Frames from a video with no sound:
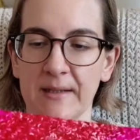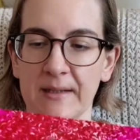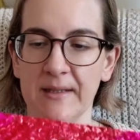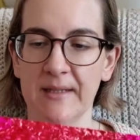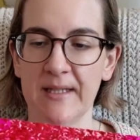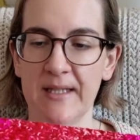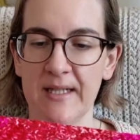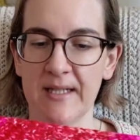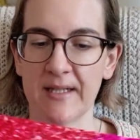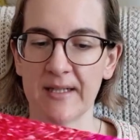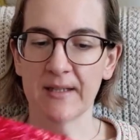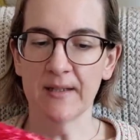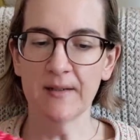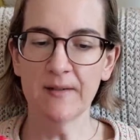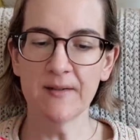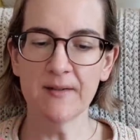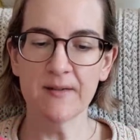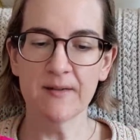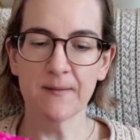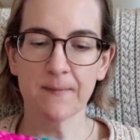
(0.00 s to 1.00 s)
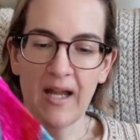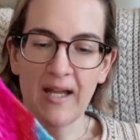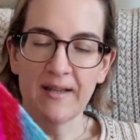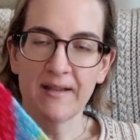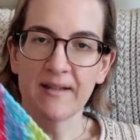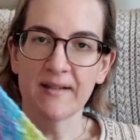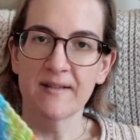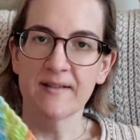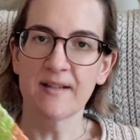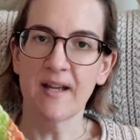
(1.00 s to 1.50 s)
needles,
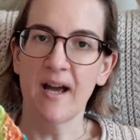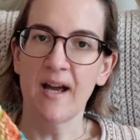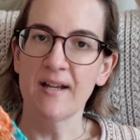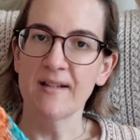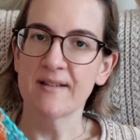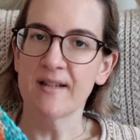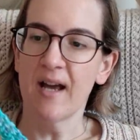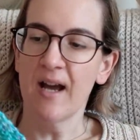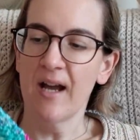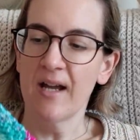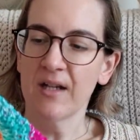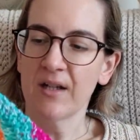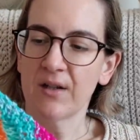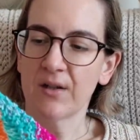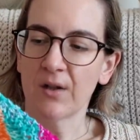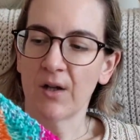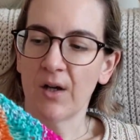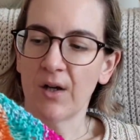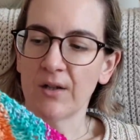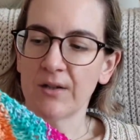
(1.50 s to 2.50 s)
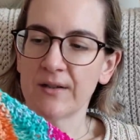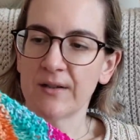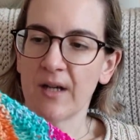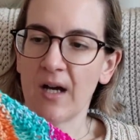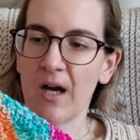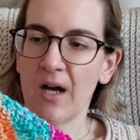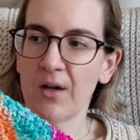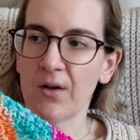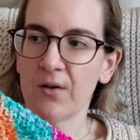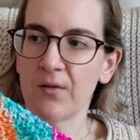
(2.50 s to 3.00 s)
and the size I got
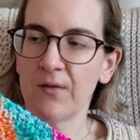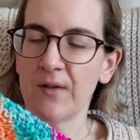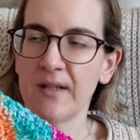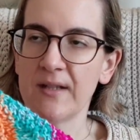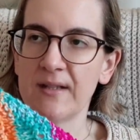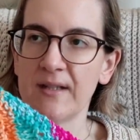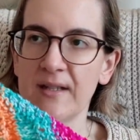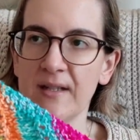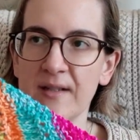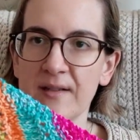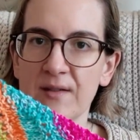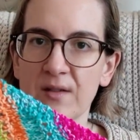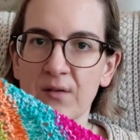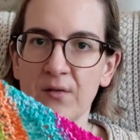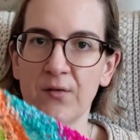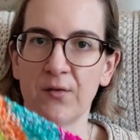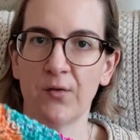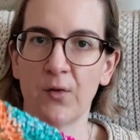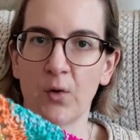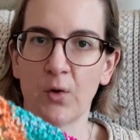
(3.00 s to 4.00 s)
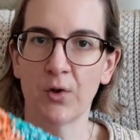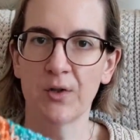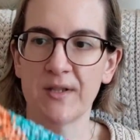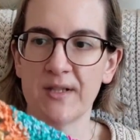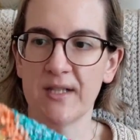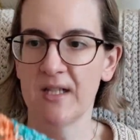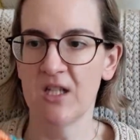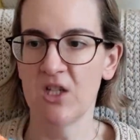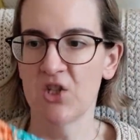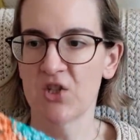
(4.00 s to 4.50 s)
out of it is
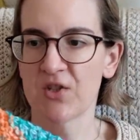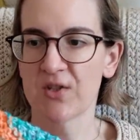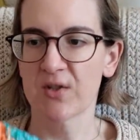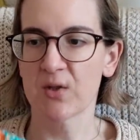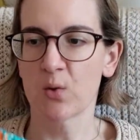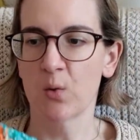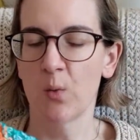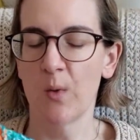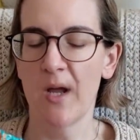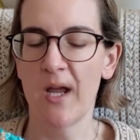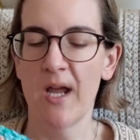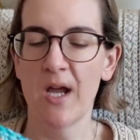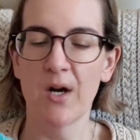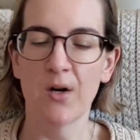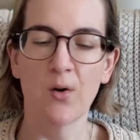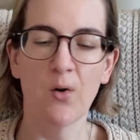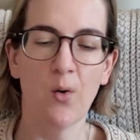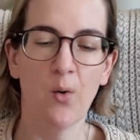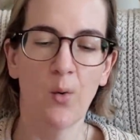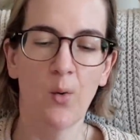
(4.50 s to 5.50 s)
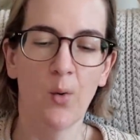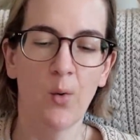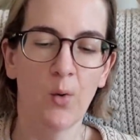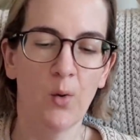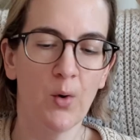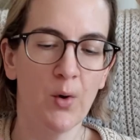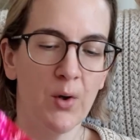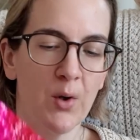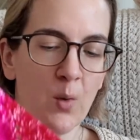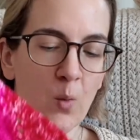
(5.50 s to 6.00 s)
40 each square
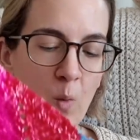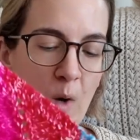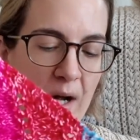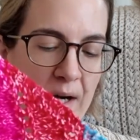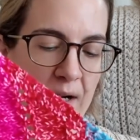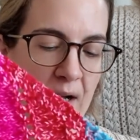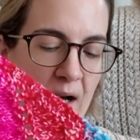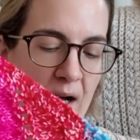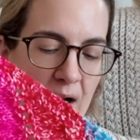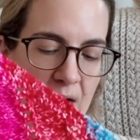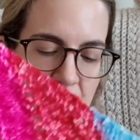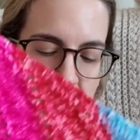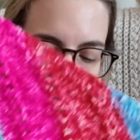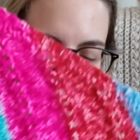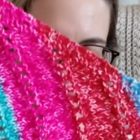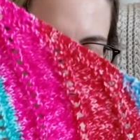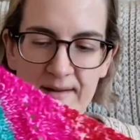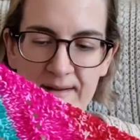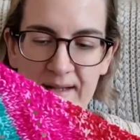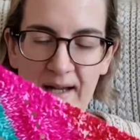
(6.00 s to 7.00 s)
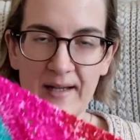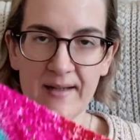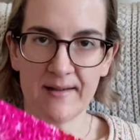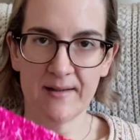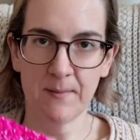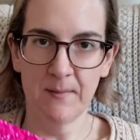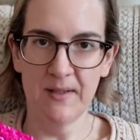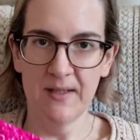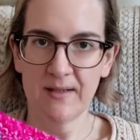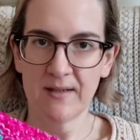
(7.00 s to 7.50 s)
or 100
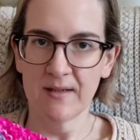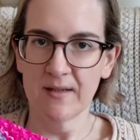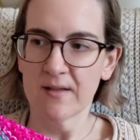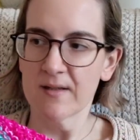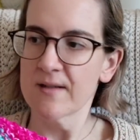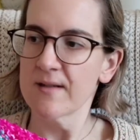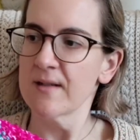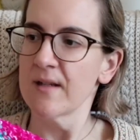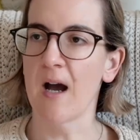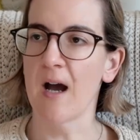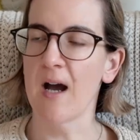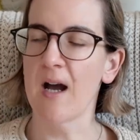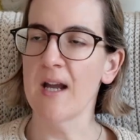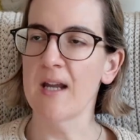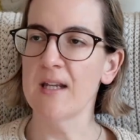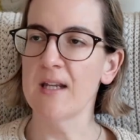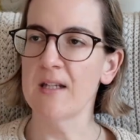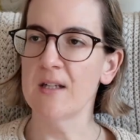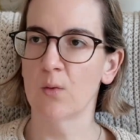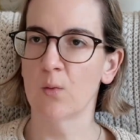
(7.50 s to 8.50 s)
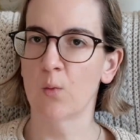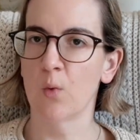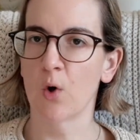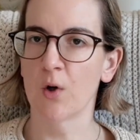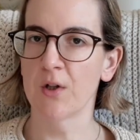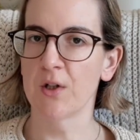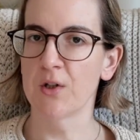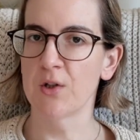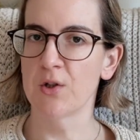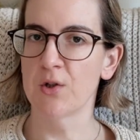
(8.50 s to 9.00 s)
centimeters. I
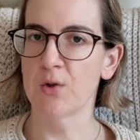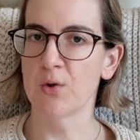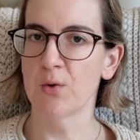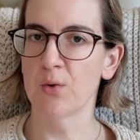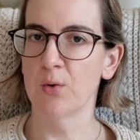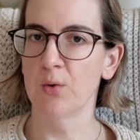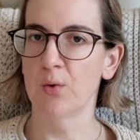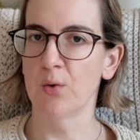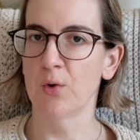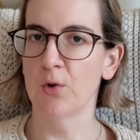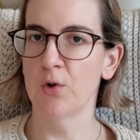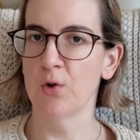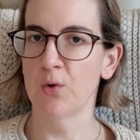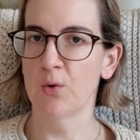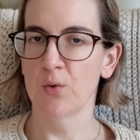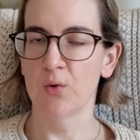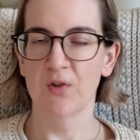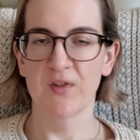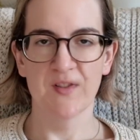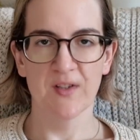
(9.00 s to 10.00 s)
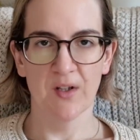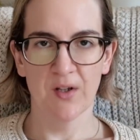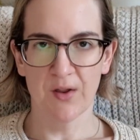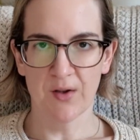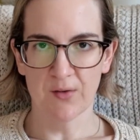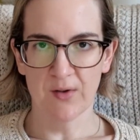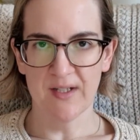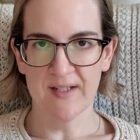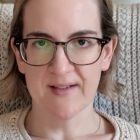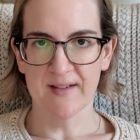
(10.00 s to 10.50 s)
wanted to use
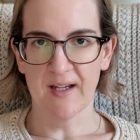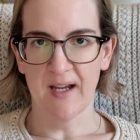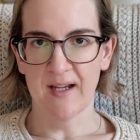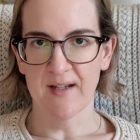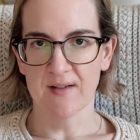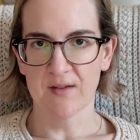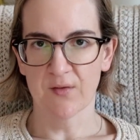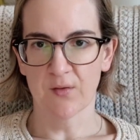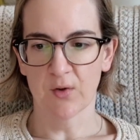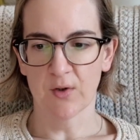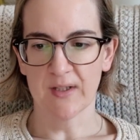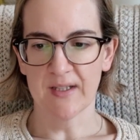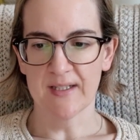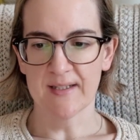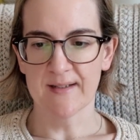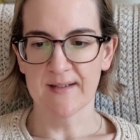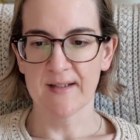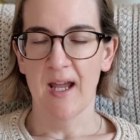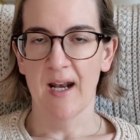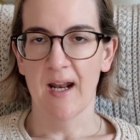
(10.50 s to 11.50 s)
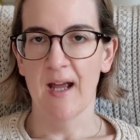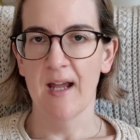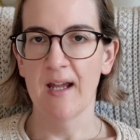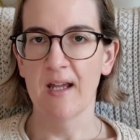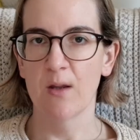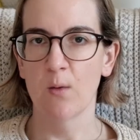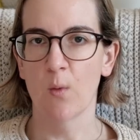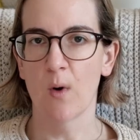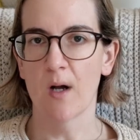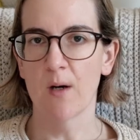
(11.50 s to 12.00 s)
3 skeins for this, and I
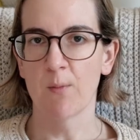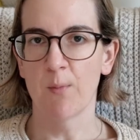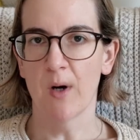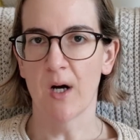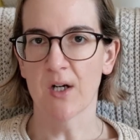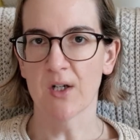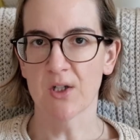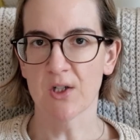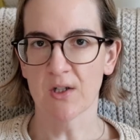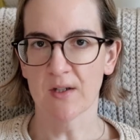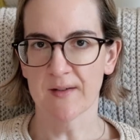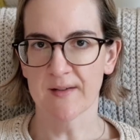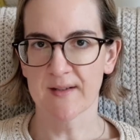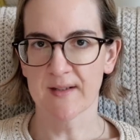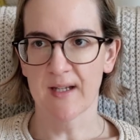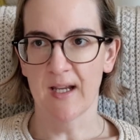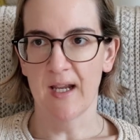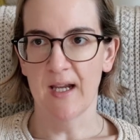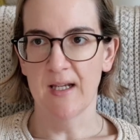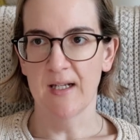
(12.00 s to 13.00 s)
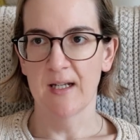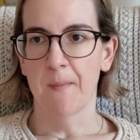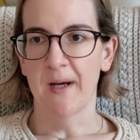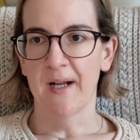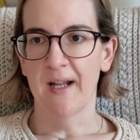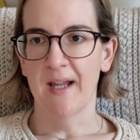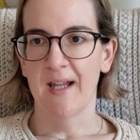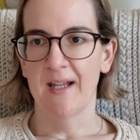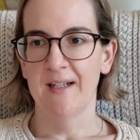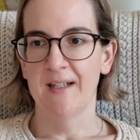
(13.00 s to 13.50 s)
had 1 partial skein,
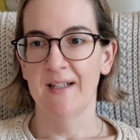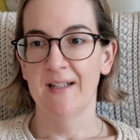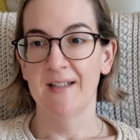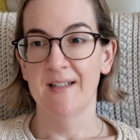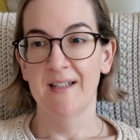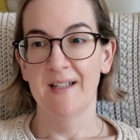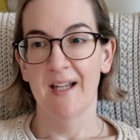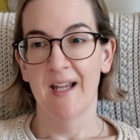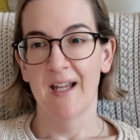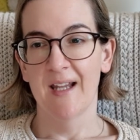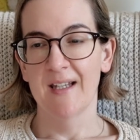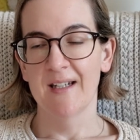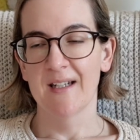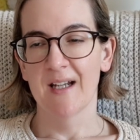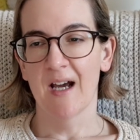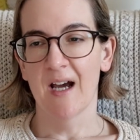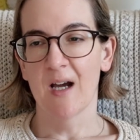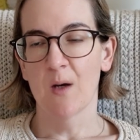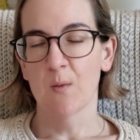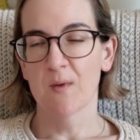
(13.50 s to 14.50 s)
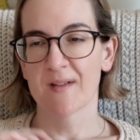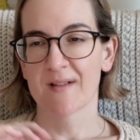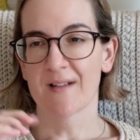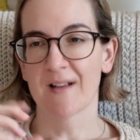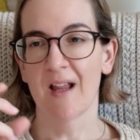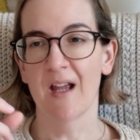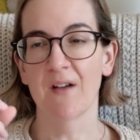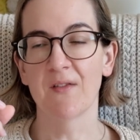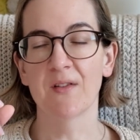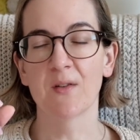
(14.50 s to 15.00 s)
but in the end I was
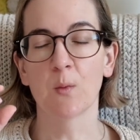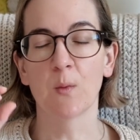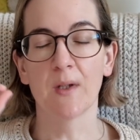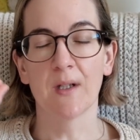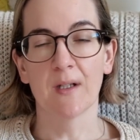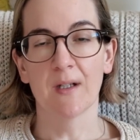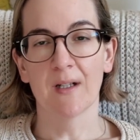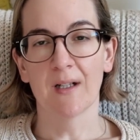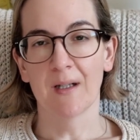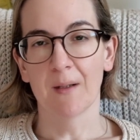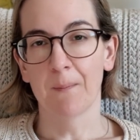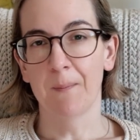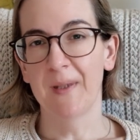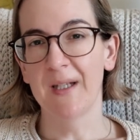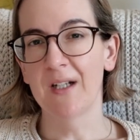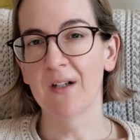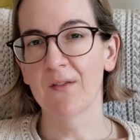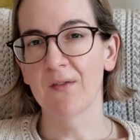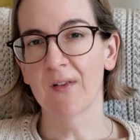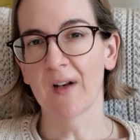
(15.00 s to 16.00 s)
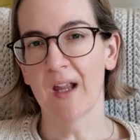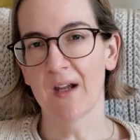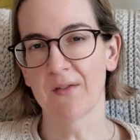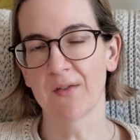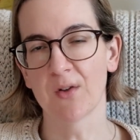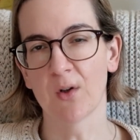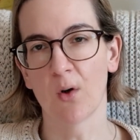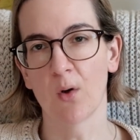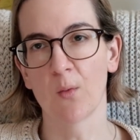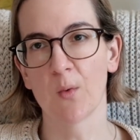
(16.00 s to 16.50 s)
left with a bit of
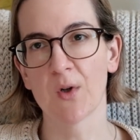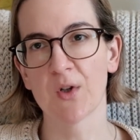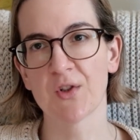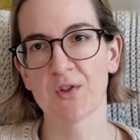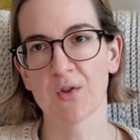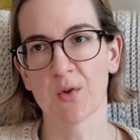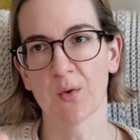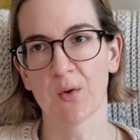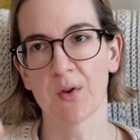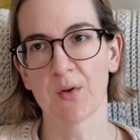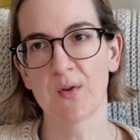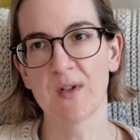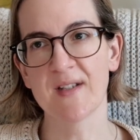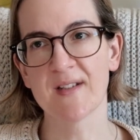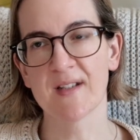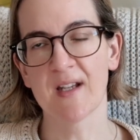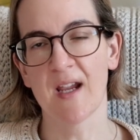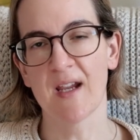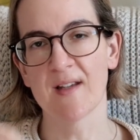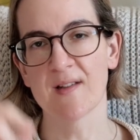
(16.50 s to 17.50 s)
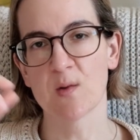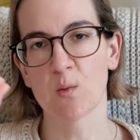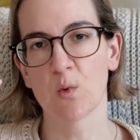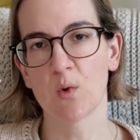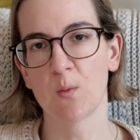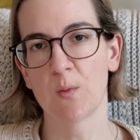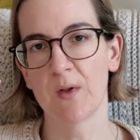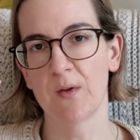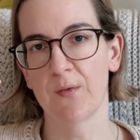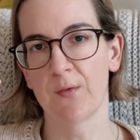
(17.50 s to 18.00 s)
leftovers, so 3 skeins
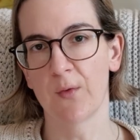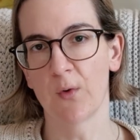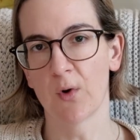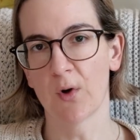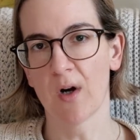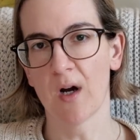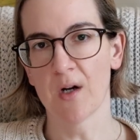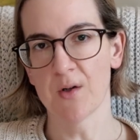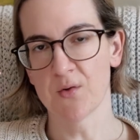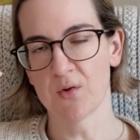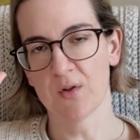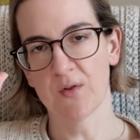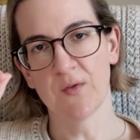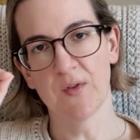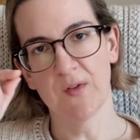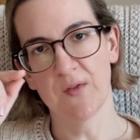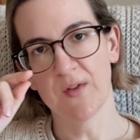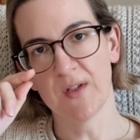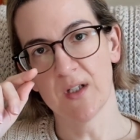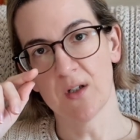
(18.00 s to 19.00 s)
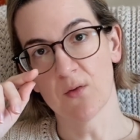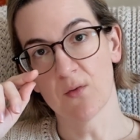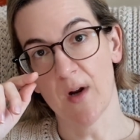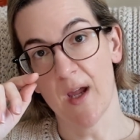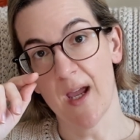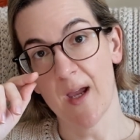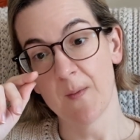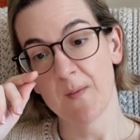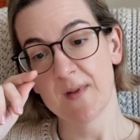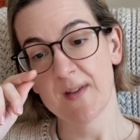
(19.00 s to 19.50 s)
would be 450
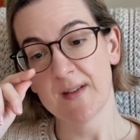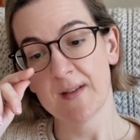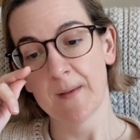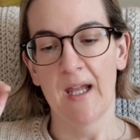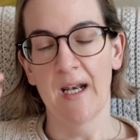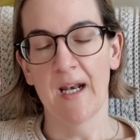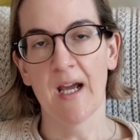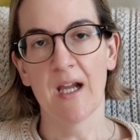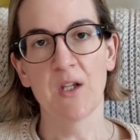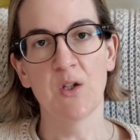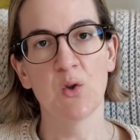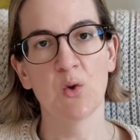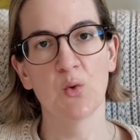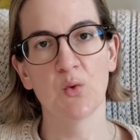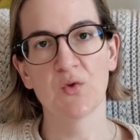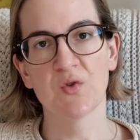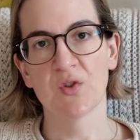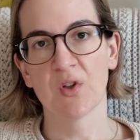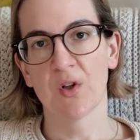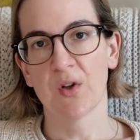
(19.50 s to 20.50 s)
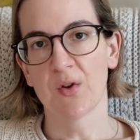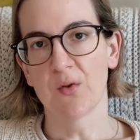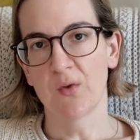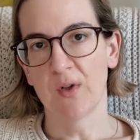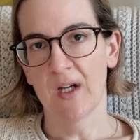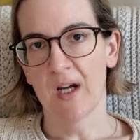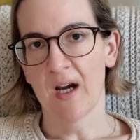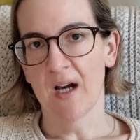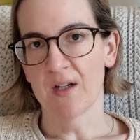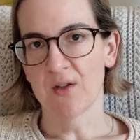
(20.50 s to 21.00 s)
grams and I used
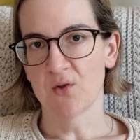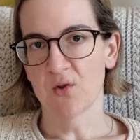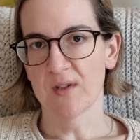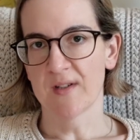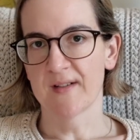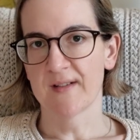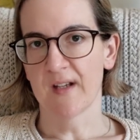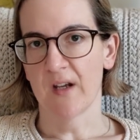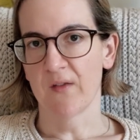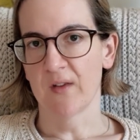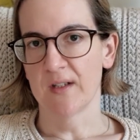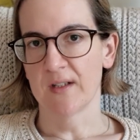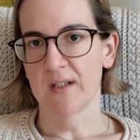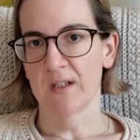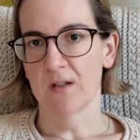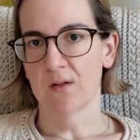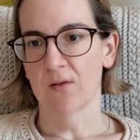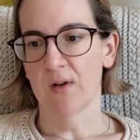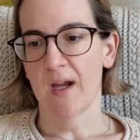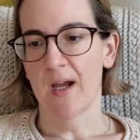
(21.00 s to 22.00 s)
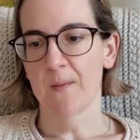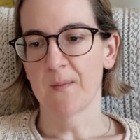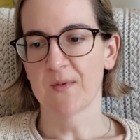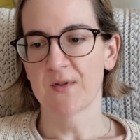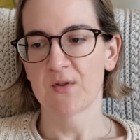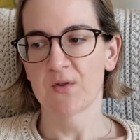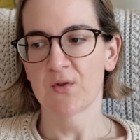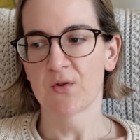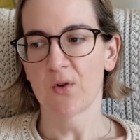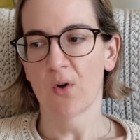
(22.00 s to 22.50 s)
370 grams,
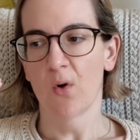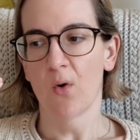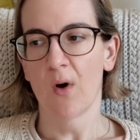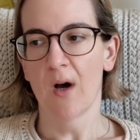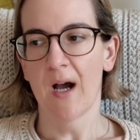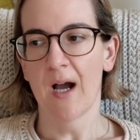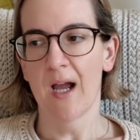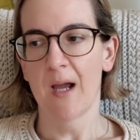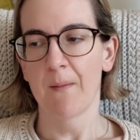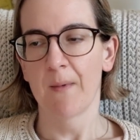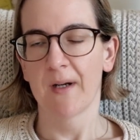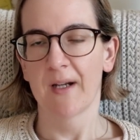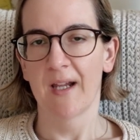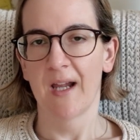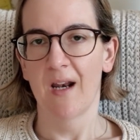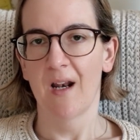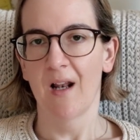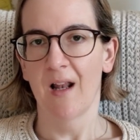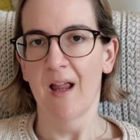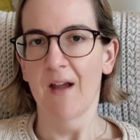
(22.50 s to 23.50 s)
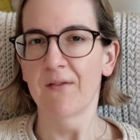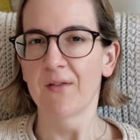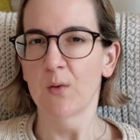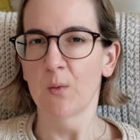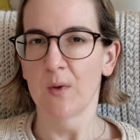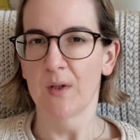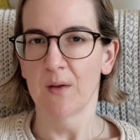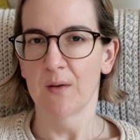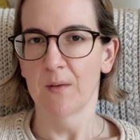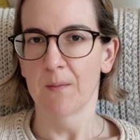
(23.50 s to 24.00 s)
so I'm again left
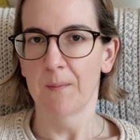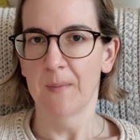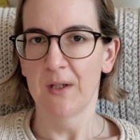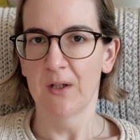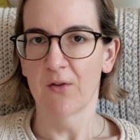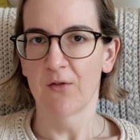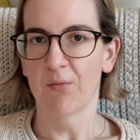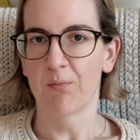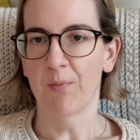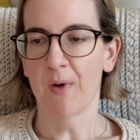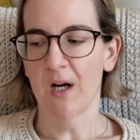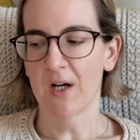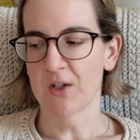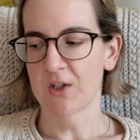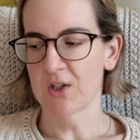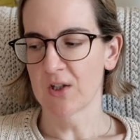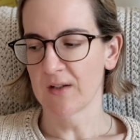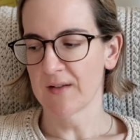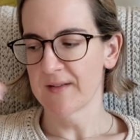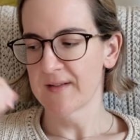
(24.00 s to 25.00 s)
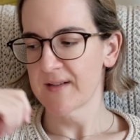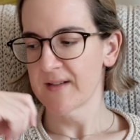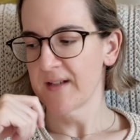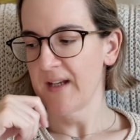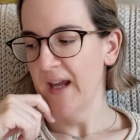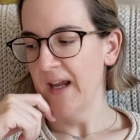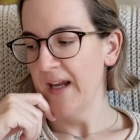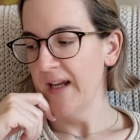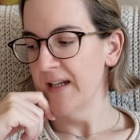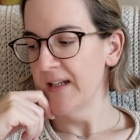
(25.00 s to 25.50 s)
with a bit of partial
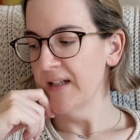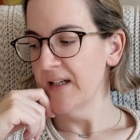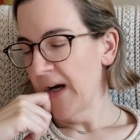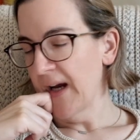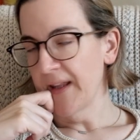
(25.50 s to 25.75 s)
skein.